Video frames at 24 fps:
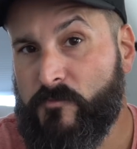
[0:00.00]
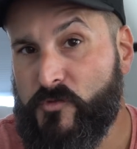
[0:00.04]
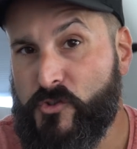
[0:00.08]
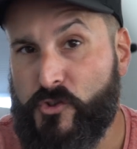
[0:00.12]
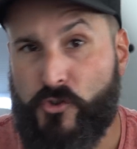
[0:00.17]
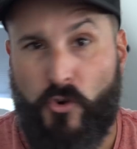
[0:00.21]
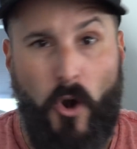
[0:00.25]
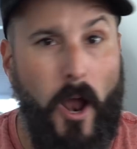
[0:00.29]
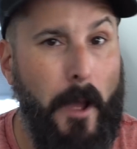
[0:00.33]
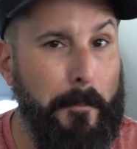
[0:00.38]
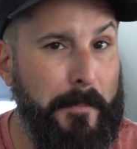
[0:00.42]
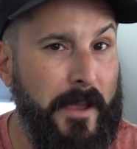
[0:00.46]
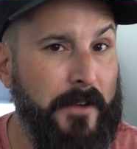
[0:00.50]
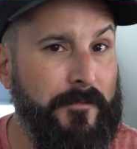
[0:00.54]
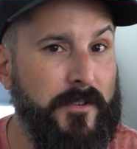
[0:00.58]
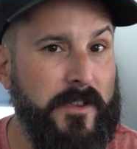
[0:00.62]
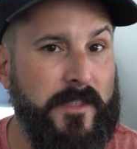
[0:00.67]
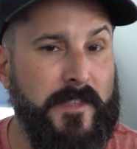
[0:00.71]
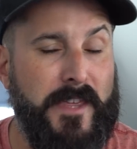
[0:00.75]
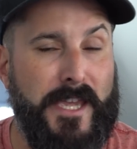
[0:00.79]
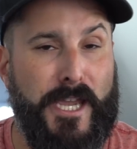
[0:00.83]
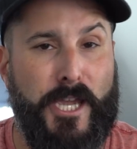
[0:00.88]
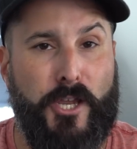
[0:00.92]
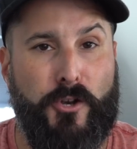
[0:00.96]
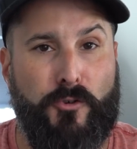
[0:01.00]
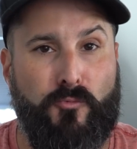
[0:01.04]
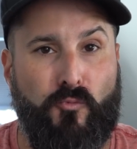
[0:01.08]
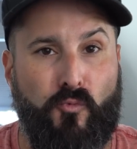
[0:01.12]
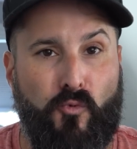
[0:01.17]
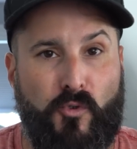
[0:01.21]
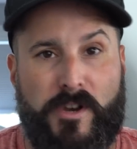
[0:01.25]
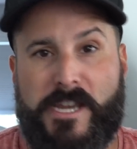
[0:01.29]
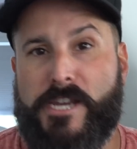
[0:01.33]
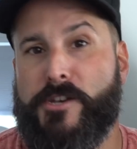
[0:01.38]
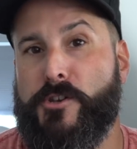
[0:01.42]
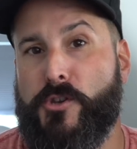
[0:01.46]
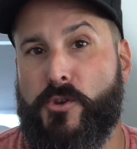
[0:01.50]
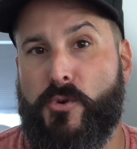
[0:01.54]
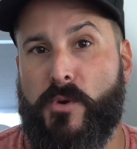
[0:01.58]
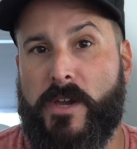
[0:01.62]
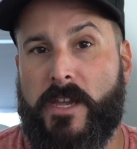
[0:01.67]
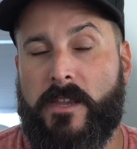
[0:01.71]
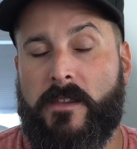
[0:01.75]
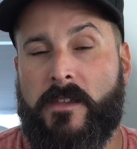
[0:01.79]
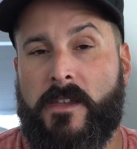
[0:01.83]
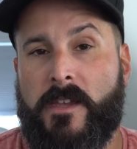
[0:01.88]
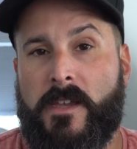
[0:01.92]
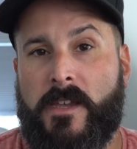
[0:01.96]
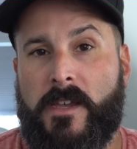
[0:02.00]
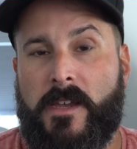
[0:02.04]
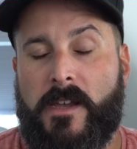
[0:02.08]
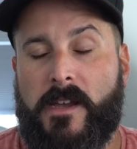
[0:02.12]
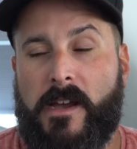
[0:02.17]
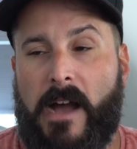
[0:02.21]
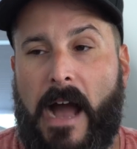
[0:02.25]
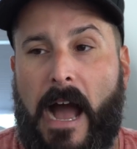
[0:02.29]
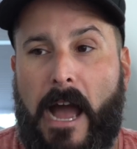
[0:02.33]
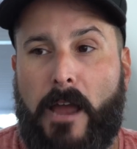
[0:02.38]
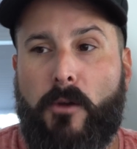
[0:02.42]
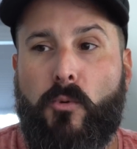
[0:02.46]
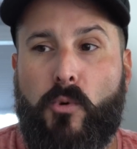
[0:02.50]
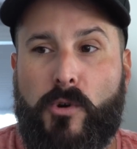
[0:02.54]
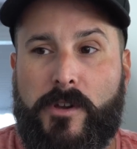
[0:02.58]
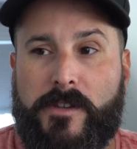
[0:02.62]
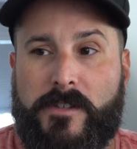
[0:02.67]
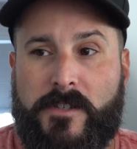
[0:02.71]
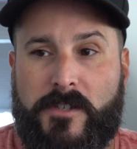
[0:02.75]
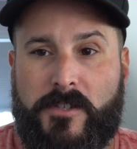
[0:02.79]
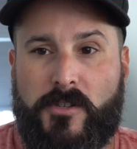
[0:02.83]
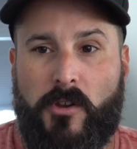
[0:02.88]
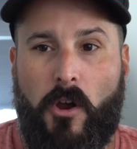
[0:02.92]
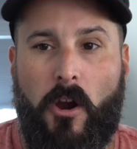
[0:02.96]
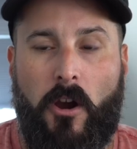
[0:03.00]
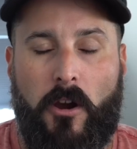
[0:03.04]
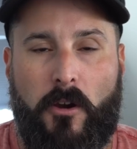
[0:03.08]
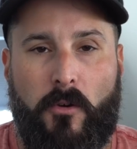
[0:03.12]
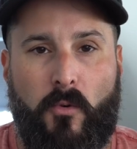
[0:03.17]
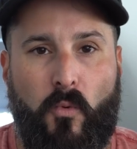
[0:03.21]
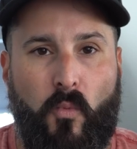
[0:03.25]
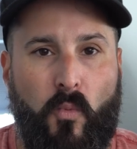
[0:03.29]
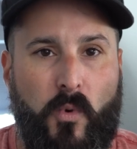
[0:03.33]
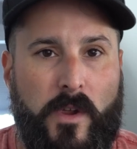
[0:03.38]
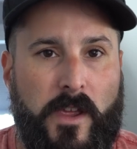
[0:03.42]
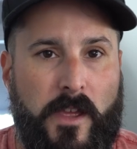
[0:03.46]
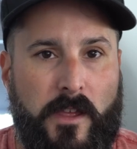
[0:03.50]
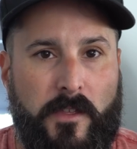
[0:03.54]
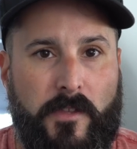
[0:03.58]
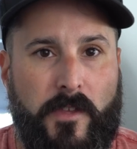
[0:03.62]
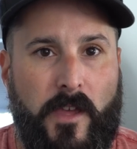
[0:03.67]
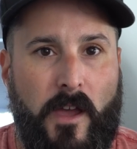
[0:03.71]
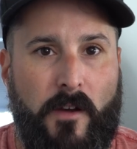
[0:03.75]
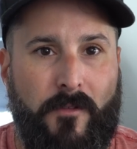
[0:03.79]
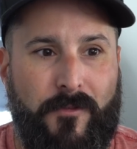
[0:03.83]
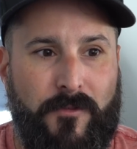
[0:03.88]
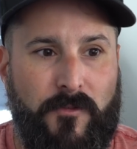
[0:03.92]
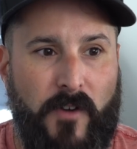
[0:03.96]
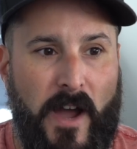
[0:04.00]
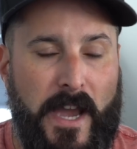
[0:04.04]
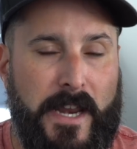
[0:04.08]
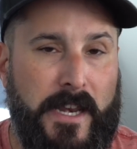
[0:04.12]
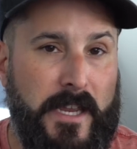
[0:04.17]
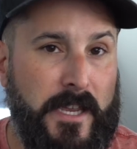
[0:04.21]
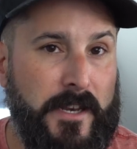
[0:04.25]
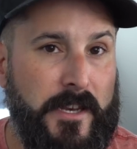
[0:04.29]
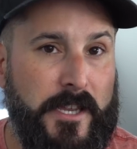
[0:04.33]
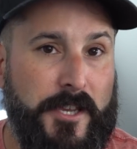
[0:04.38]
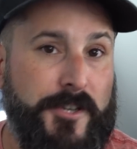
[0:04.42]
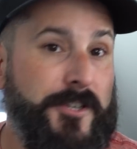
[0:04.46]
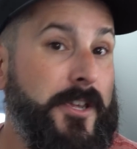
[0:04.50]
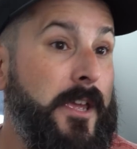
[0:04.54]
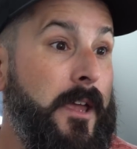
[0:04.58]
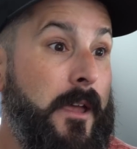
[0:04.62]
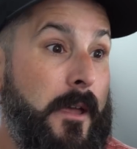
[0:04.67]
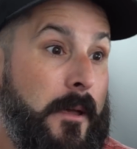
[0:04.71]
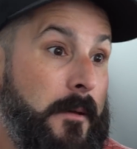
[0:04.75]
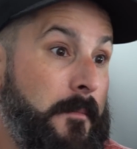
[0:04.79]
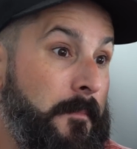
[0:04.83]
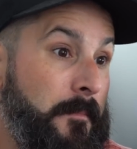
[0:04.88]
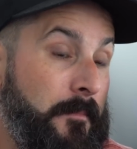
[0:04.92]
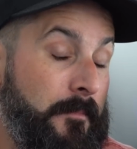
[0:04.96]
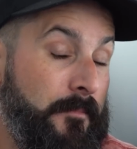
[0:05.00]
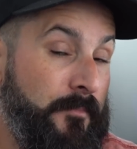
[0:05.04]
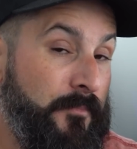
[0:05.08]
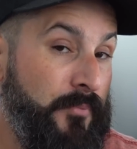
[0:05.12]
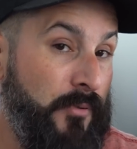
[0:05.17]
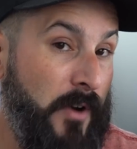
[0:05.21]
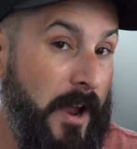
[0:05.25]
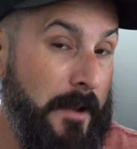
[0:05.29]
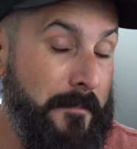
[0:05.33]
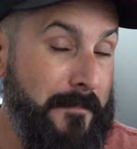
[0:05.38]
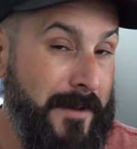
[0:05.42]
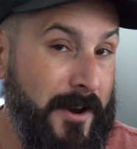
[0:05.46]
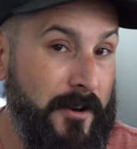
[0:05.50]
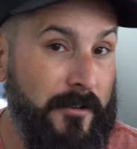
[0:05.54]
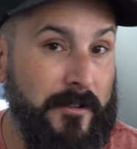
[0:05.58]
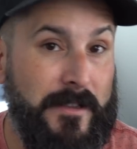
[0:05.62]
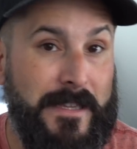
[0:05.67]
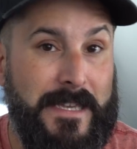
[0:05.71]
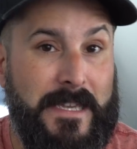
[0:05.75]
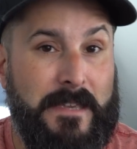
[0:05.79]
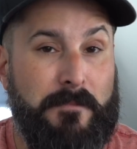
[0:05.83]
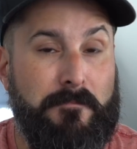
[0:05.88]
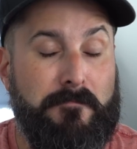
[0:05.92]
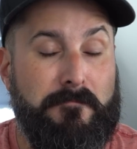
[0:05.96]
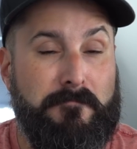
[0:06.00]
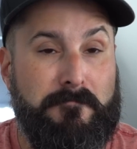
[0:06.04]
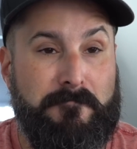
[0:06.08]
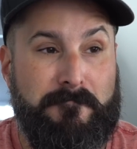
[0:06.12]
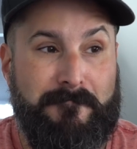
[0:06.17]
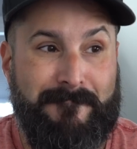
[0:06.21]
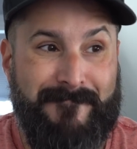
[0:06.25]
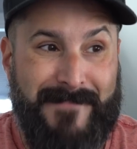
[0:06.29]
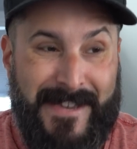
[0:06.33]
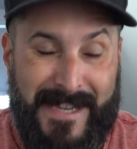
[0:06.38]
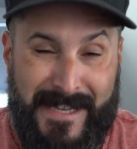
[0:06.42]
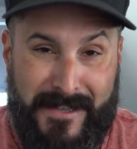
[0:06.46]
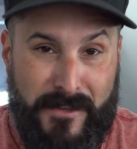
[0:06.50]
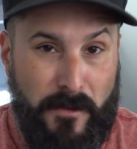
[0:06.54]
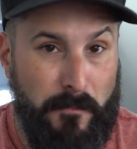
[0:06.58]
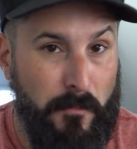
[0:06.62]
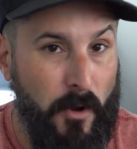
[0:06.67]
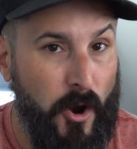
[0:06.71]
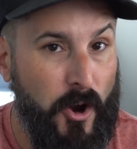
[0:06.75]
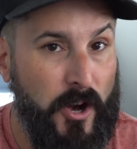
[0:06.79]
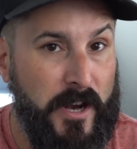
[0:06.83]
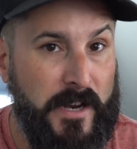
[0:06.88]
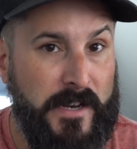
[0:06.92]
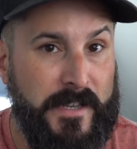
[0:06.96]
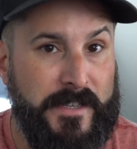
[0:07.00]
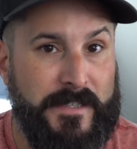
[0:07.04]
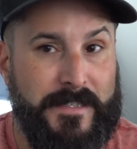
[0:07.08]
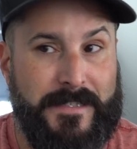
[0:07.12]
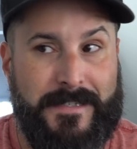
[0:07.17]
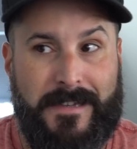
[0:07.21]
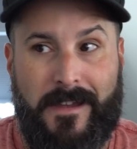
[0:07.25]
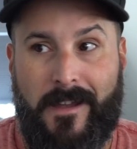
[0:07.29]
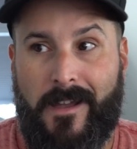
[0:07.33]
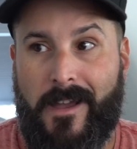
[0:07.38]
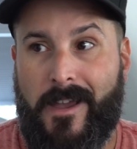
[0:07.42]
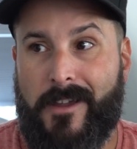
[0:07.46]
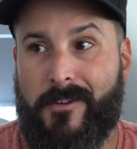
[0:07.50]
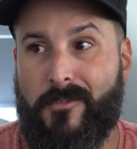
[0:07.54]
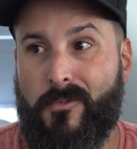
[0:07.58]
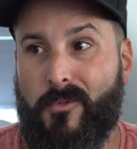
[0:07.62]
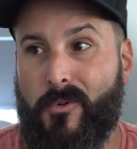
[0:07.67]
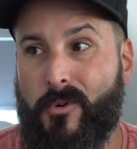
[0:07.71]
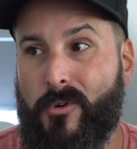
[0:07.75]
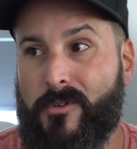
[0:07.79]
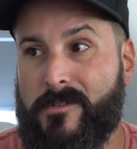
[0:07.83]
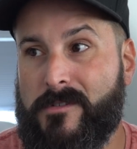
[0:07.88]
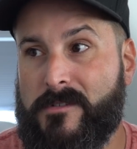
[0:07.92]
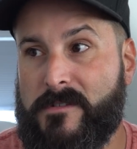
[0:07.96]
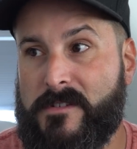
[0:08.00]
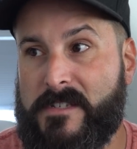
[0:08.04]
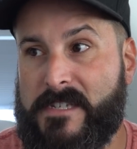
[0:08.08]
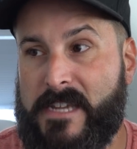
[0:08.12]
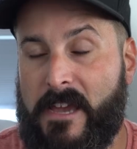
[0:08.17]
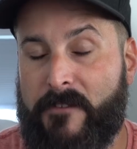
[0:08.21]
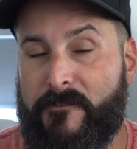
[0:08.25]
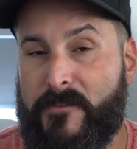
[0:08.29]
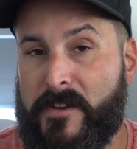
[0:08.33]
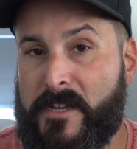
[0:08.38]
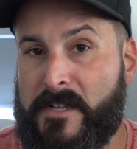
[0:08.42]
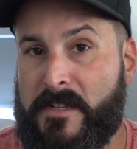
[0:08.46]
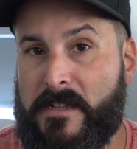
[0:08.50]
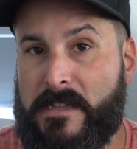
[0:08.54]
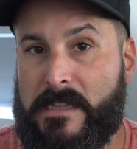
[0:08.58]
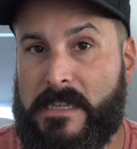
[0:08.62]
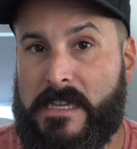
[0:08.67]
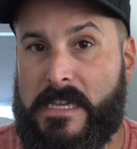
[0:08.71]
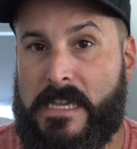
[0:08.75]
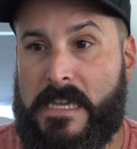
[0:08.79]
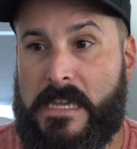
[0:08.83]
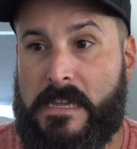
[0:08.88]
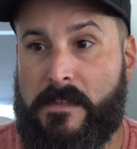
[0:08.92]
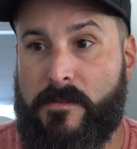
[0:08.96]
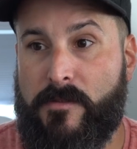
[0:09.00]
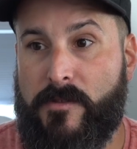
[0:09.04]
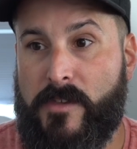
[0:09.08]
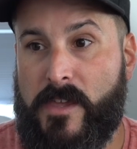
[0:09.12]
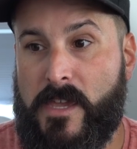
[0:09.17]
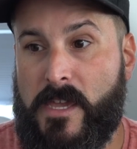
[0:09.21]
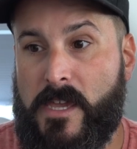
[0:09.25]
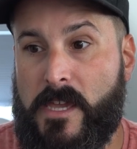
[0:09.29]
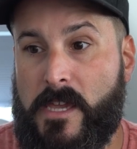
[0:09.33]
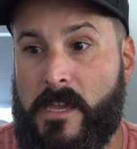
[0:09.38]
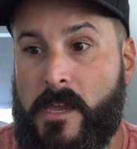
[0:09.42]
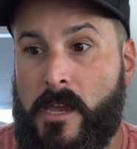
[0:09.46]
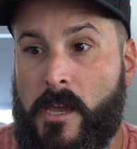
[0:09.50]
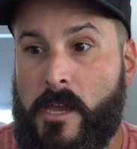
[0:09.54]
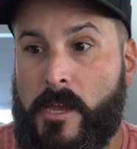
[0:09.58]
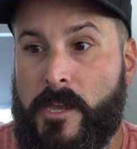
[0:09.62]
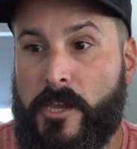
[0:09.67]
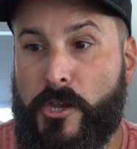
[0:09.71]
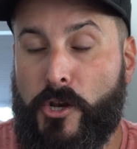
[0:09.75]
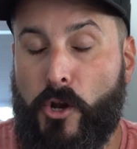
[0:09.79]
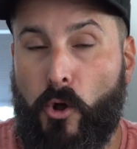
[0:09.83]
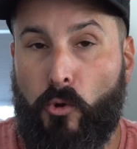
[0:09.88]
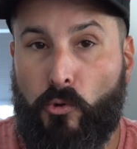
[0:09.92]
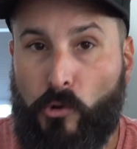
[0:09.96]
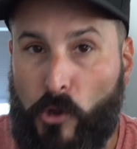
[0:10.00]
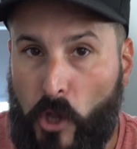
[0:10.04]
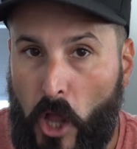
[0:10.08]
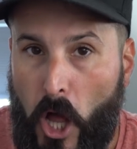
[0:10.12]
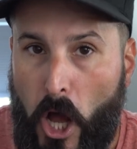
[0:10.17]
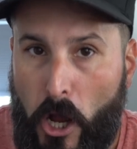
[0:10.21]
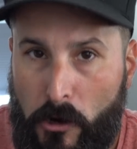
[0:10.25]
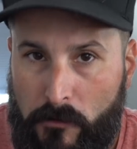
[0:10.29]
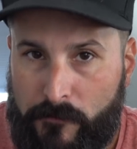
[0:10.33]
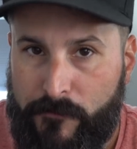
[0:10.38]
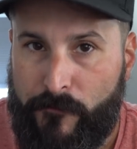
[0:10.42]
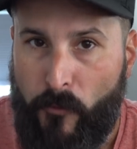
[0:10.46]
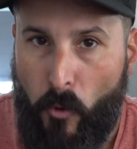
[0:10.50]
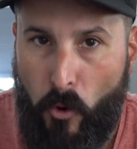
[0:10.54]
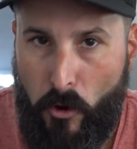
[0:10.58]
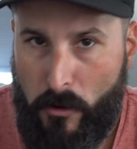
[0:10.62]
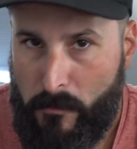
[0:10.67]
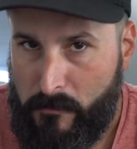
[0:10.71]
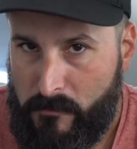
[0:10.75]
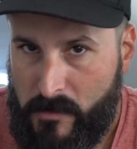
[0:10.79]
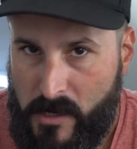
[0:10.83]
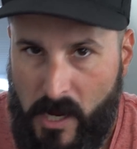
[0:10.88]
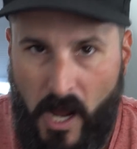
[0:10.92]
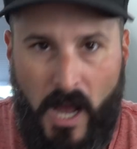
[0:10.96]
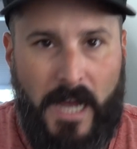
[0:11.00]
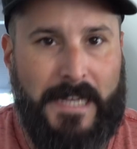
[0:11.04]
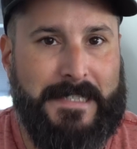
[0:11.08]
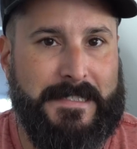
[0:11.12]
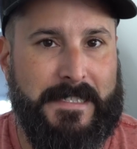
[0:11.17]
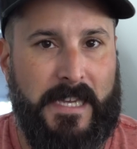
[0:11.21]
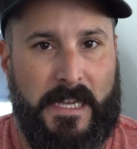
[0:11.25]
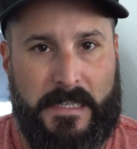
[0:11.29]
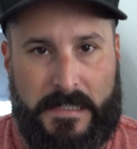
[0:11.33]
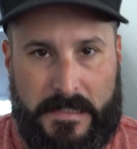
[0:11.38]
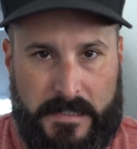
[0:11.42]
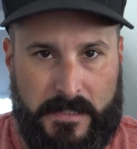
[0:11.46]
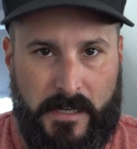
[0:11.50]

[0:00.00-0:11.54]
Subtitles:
drop everything and redo it, I would start with finding a niche, primarily in the marketing side, or definitely the long form content